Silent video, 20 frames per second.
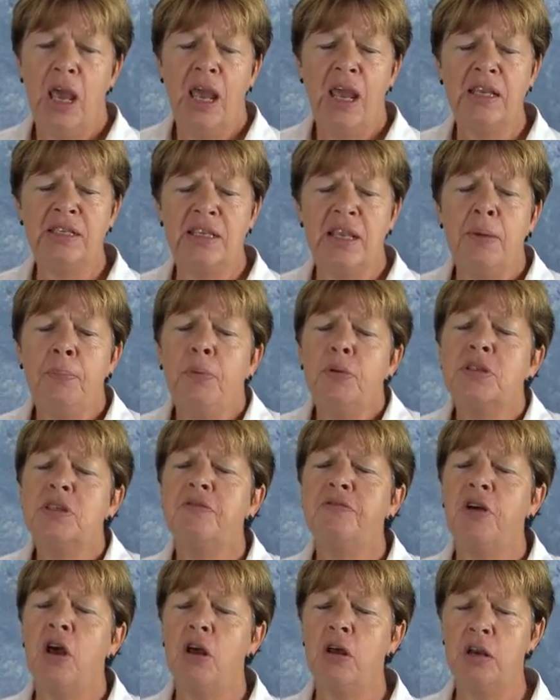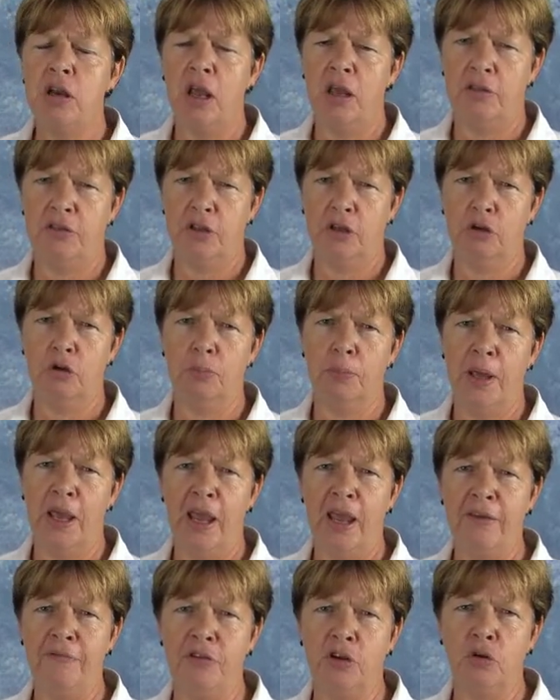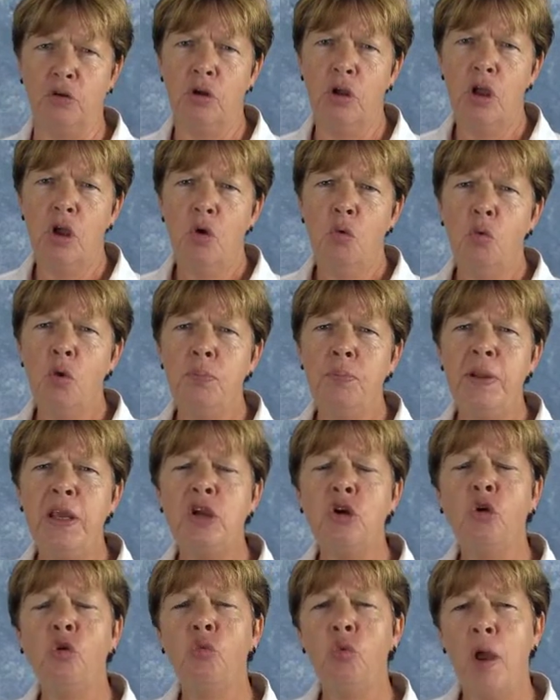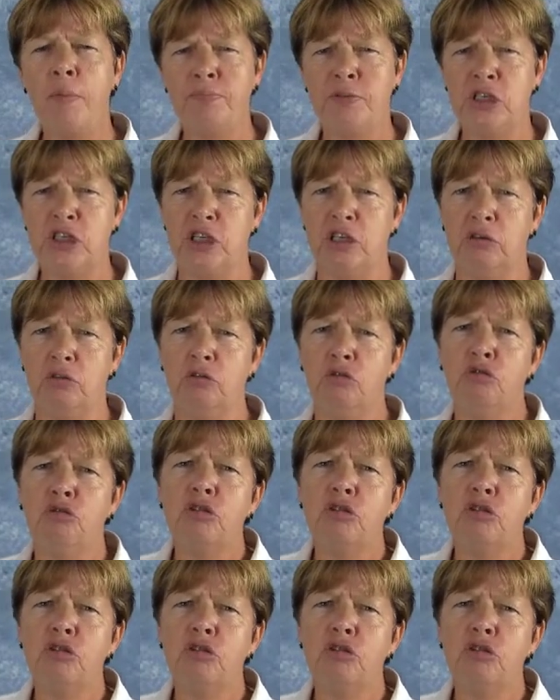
Examples of unethical behavior would be corruption,